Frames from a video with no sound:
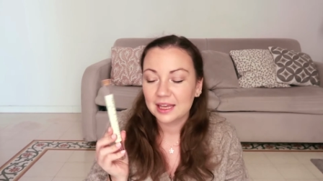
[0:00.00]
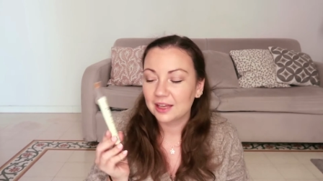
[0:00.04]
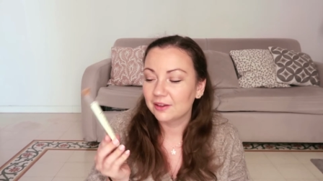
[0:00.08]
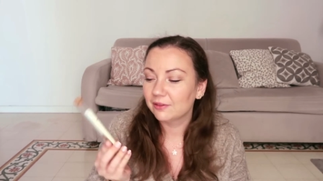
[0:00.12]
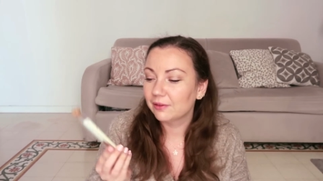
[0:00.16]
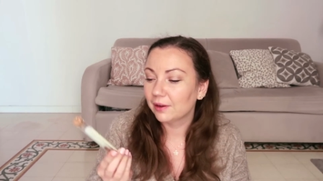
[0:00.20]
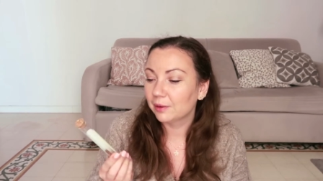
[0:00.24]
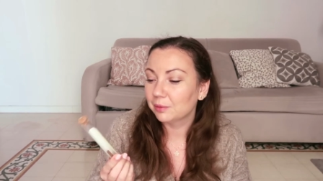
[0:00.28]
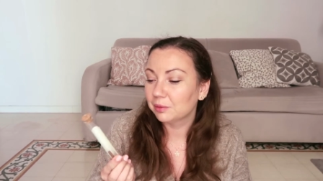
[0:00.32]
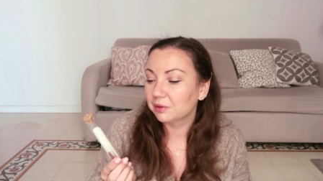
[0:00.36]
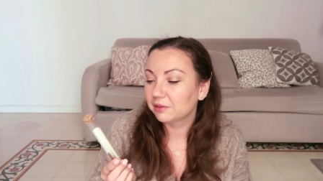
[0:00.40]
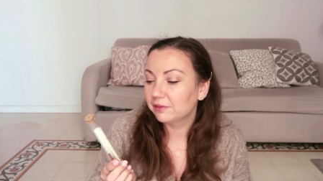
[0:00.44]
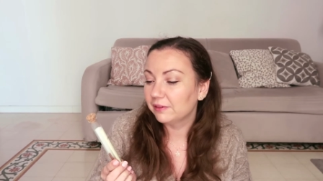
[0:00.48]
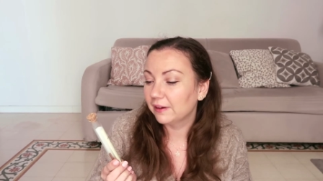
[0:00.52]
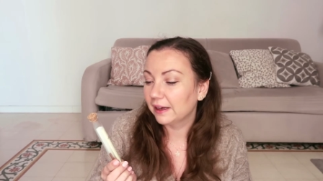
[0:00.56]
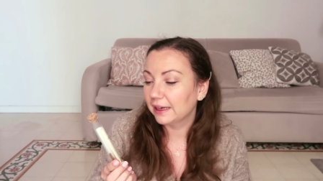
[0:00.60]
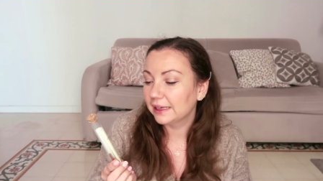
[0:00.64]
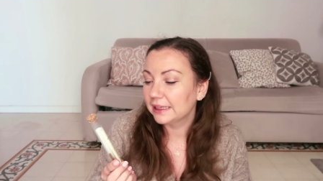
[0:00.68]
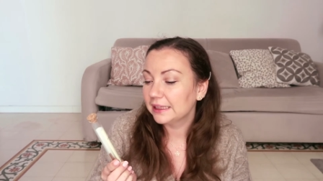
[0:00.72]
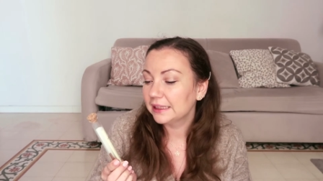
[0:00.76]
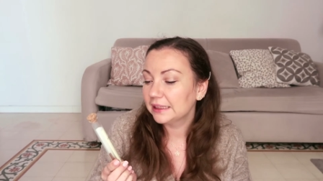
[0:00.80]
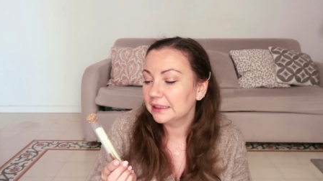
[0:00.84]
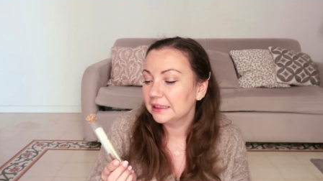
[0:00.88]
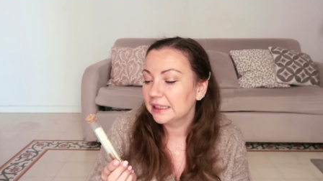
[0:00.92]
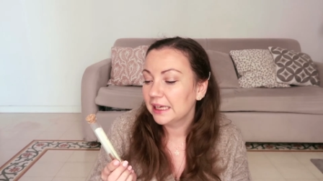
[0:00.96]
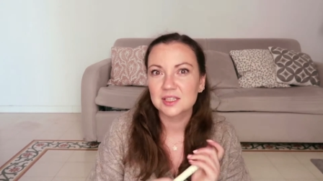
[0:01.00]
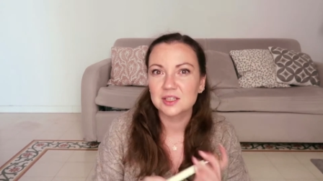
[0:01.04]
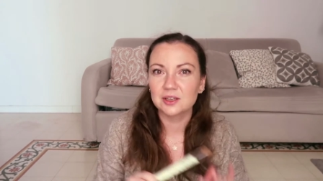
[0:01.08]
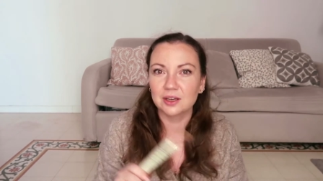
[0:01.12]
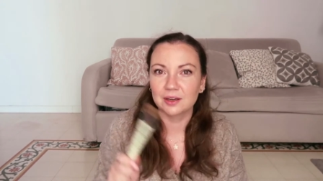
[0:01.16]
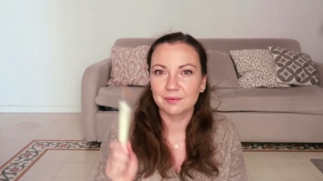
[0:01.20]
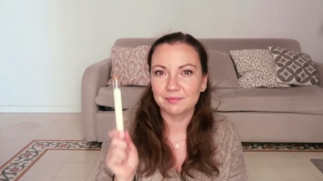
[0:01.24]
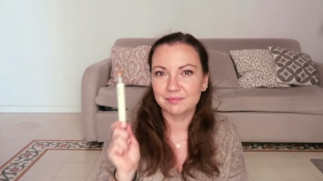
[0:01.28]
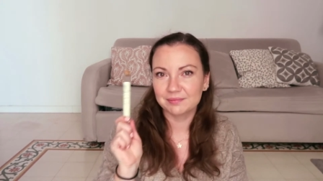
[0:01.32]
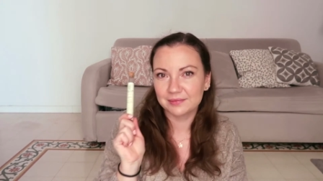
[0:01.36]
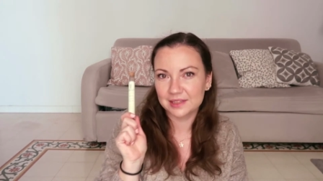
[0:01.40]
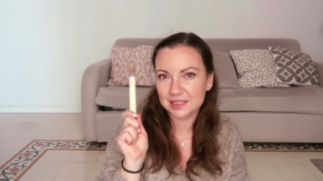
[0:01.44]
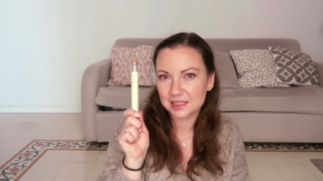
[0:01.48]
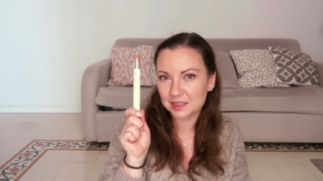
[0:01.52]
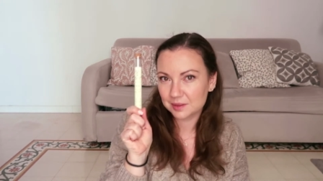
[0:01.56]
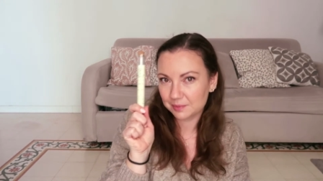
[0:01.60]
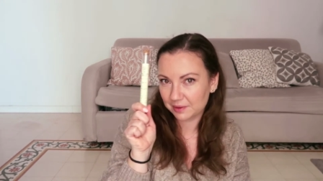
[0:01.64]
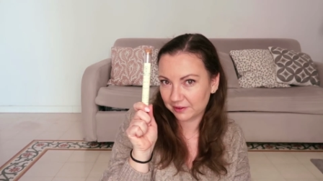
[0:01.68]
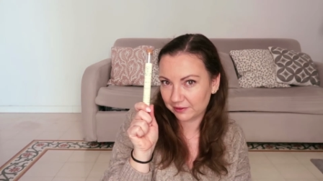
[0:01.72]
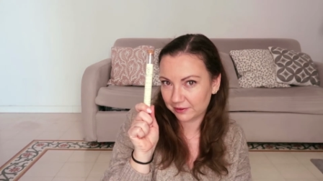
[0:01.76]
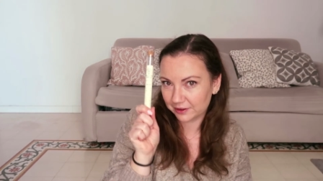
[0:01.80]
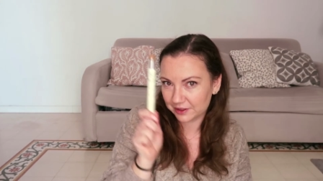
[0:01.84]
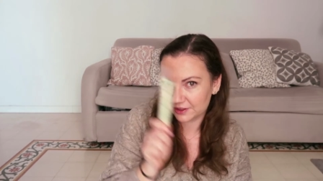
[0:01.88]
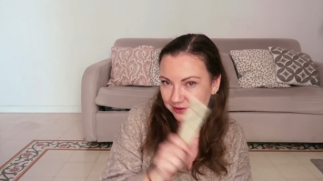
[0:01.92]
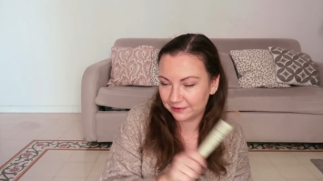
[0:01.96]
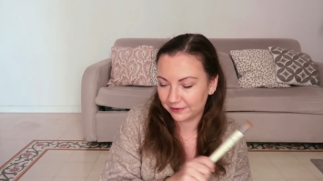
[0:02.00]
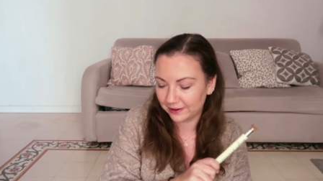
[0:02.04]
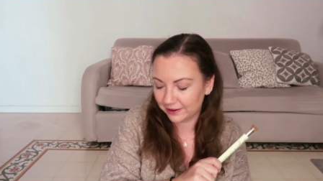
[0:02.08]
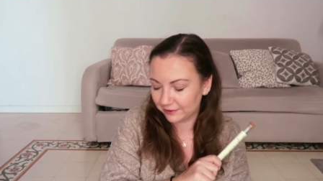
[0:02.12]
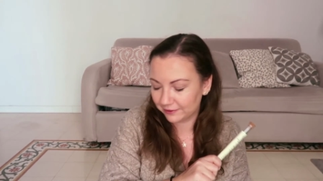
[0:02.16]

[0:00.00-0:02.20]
if I will find it. So yeah, this is my first